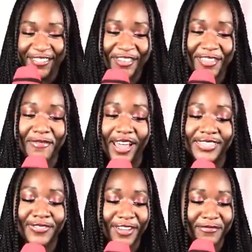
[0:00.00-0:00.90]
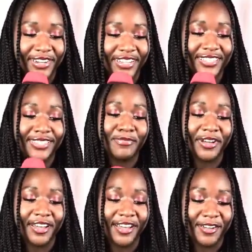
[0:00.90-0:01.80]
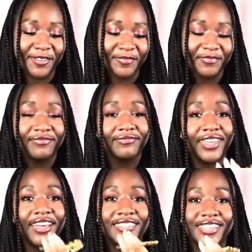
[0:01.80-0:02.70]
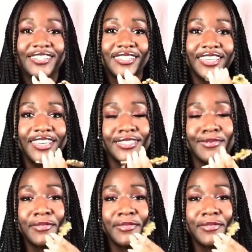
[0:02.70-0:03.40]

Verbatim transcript: for the past five minutes, but um, yeah, it's actually the key to my